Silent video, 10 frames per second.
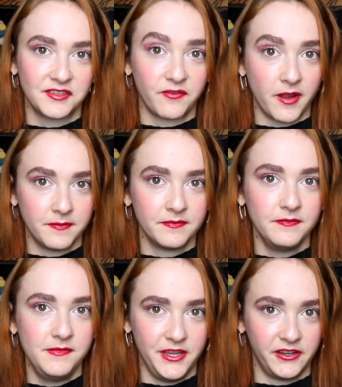from
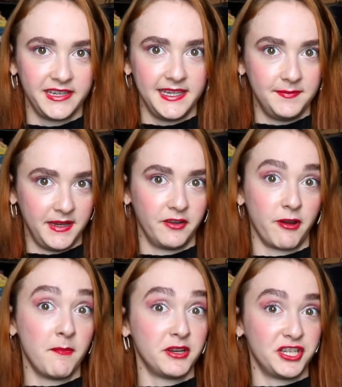Emzy
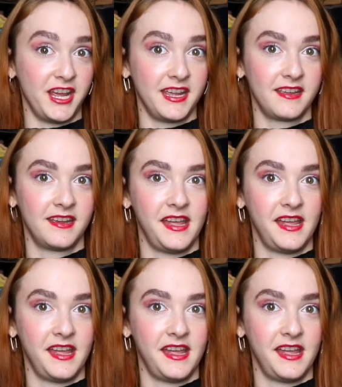Rinpoche.